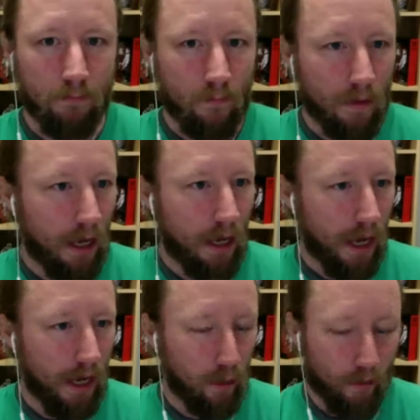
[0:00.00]

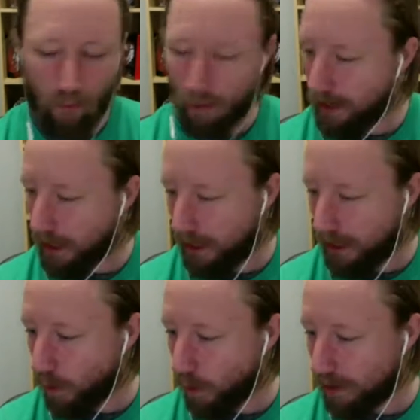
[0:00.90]
Hello, everyone, and
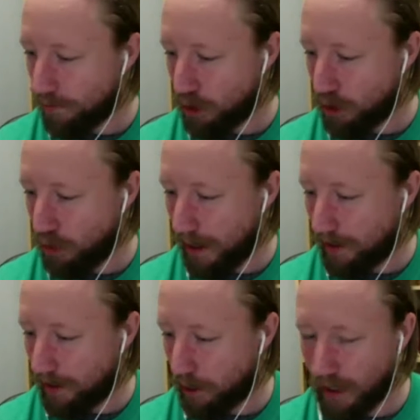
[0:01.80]
welcome to
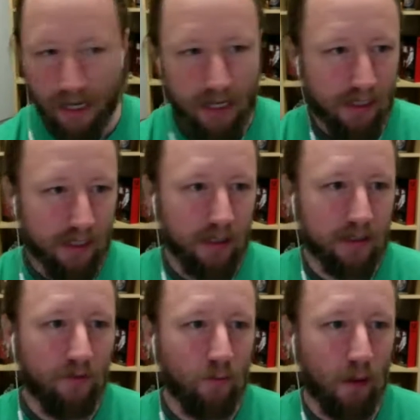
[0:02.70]
episode 96
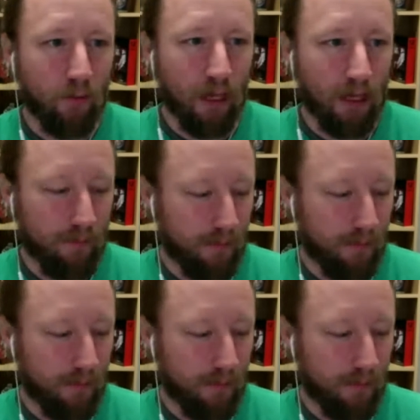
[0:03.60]
of the Realm Recap.